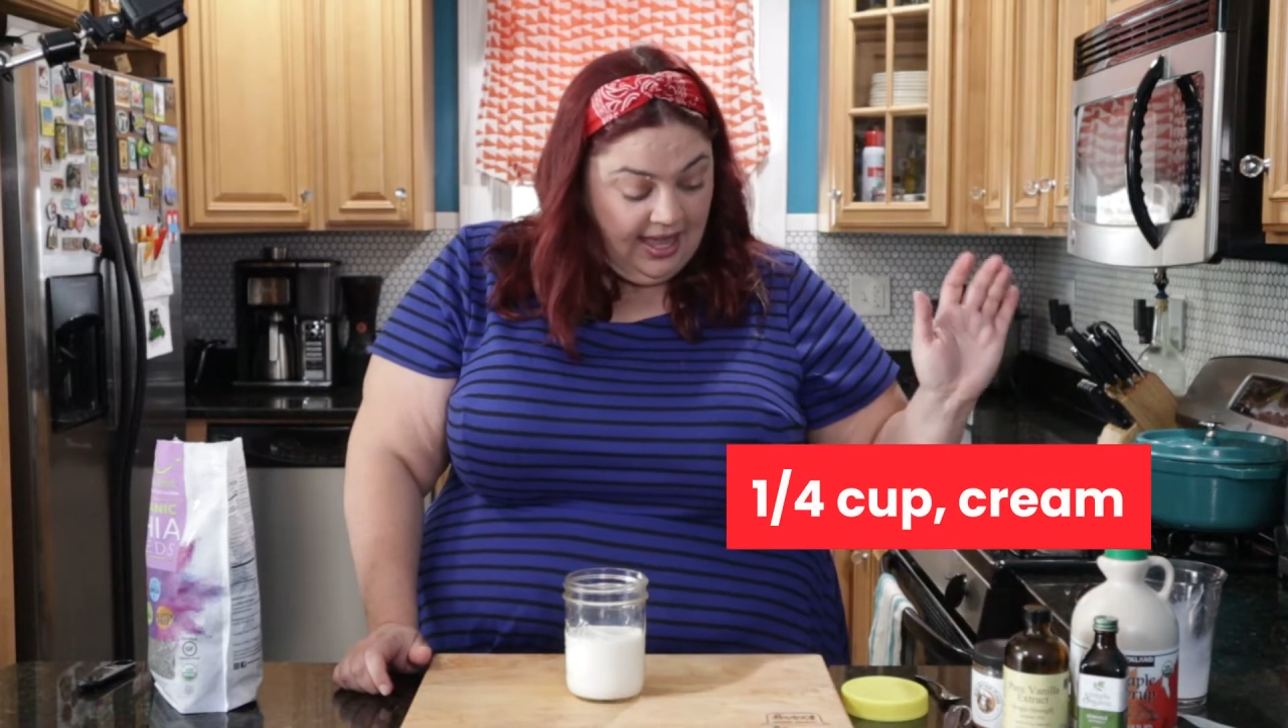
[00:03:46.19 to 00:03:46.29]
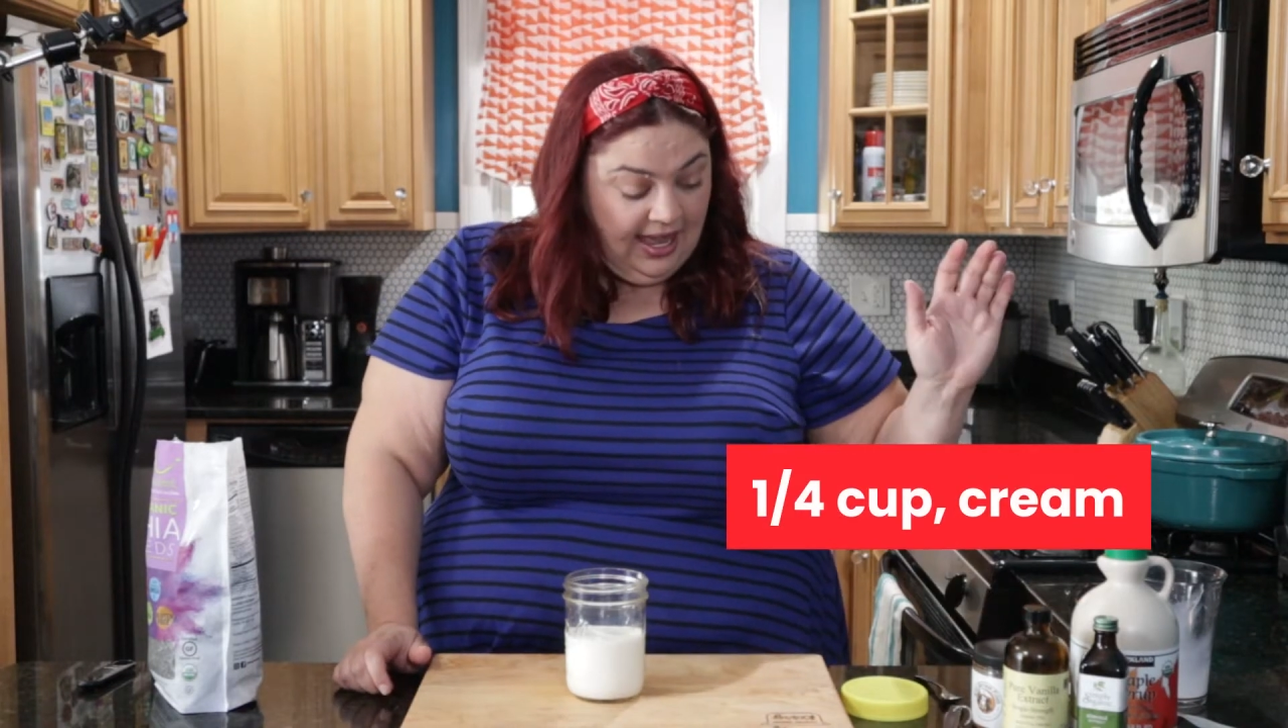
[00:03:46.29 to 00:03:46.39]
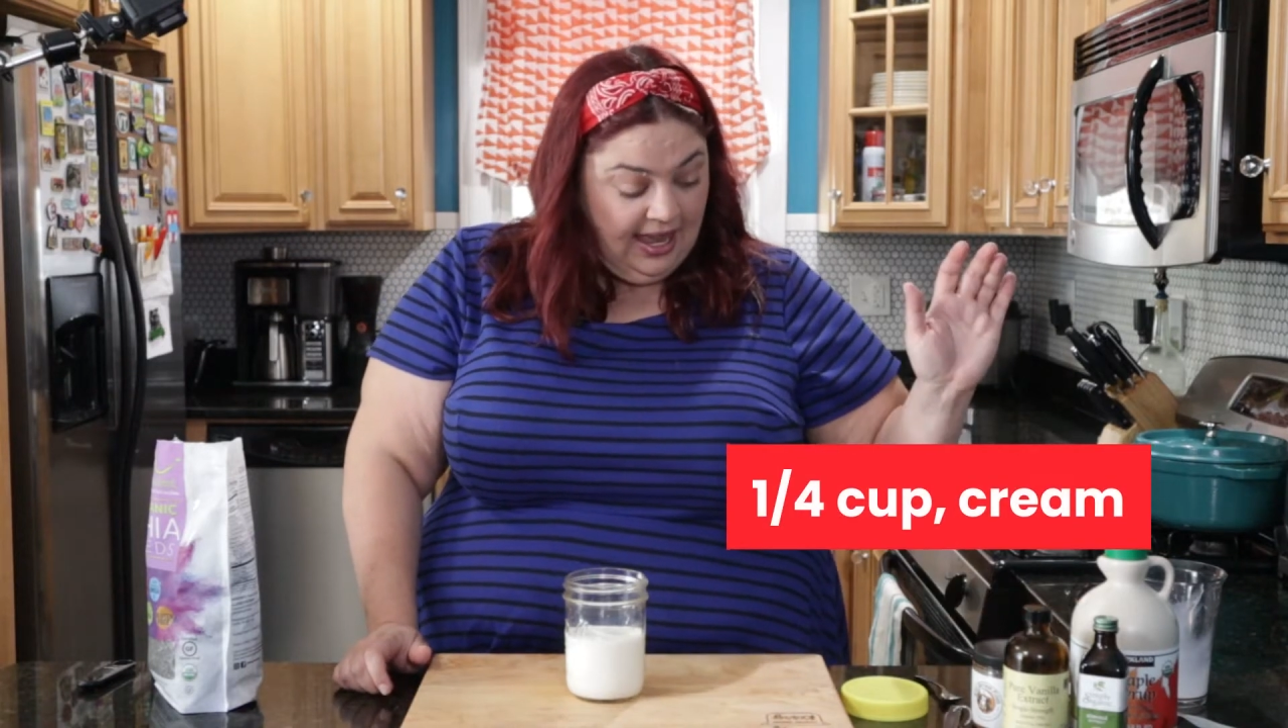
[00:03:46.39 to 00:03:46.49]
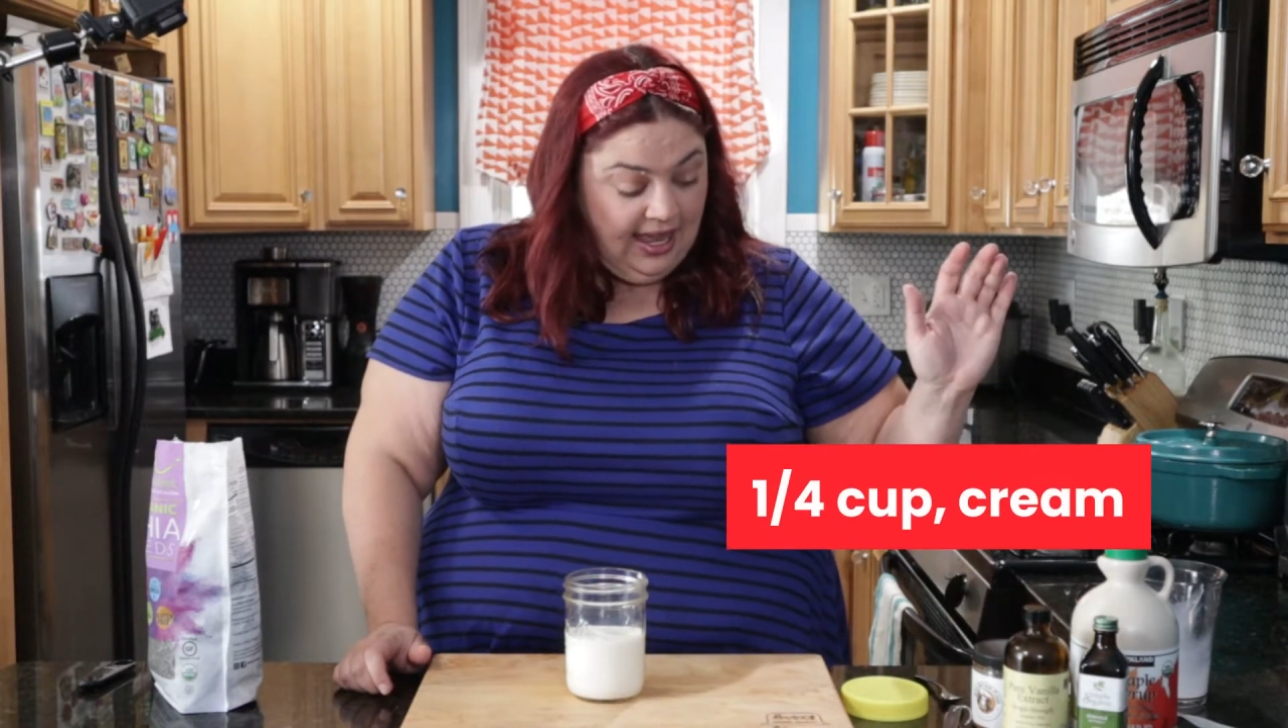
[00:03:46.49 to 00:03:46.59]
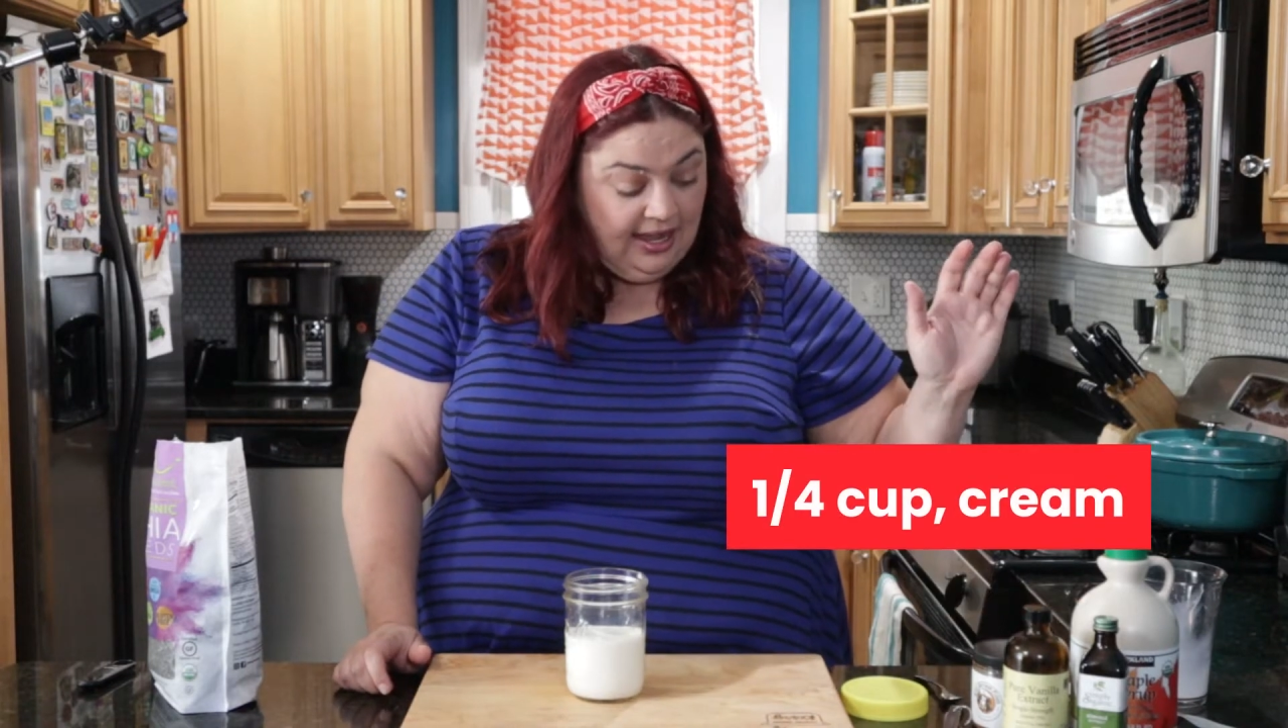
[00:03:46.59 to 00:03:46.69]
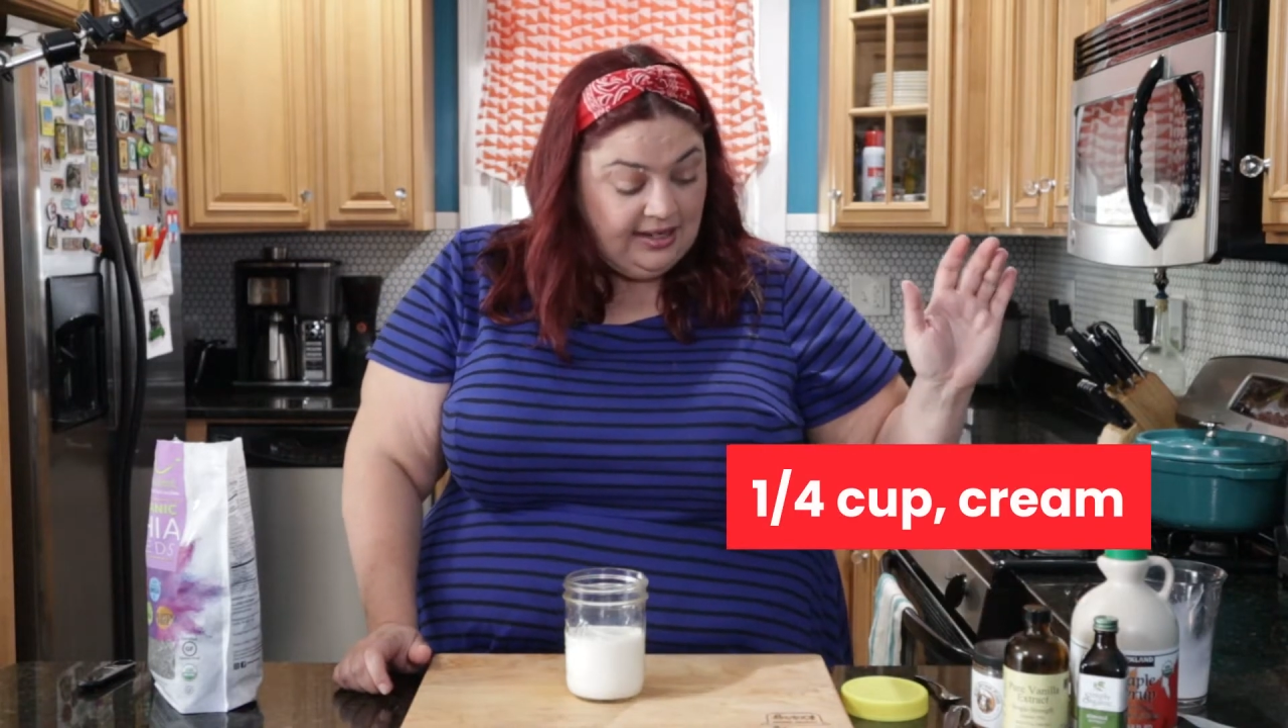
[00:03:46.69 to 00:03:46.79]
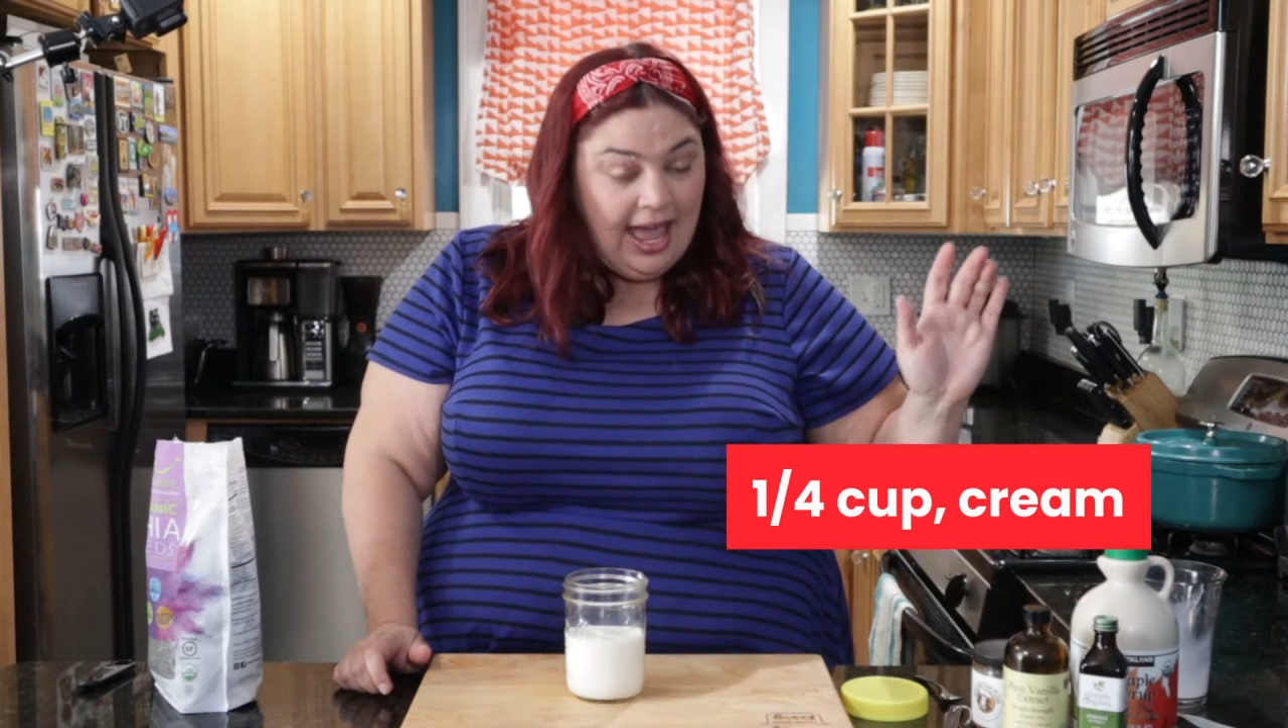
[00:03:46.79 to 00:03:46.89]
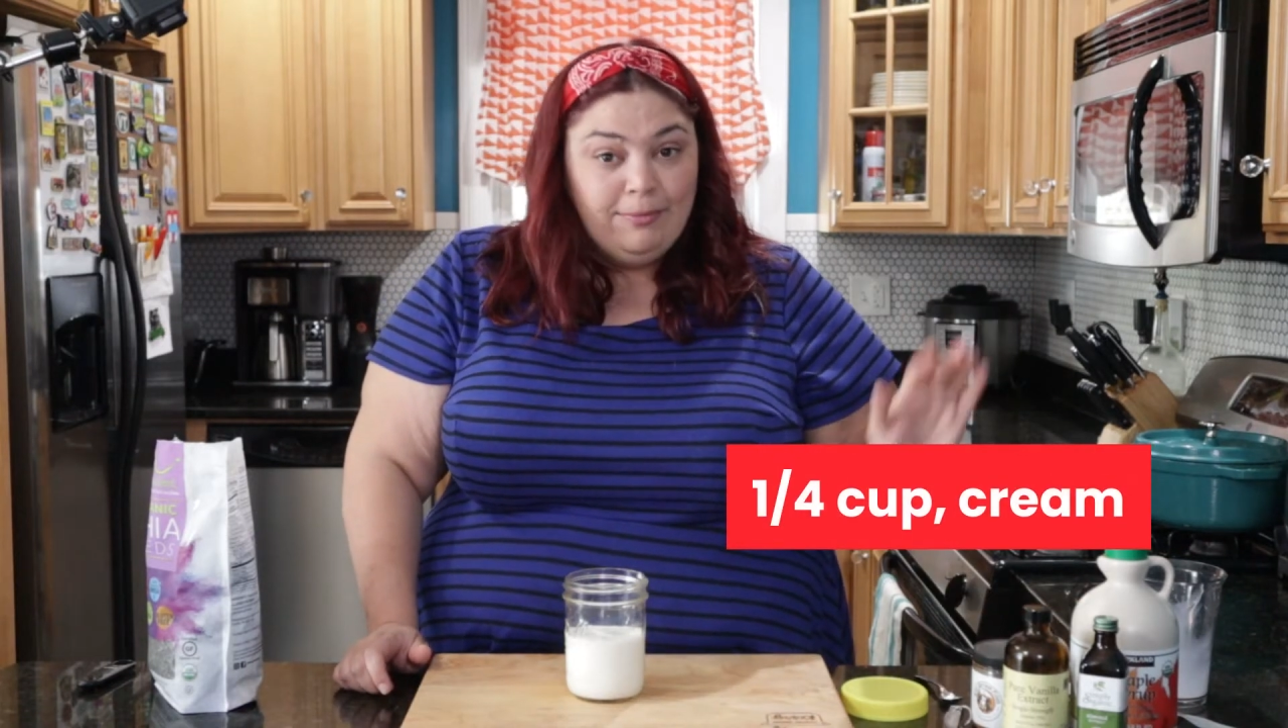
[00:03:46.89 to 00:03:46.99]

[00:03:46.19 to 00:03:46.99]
And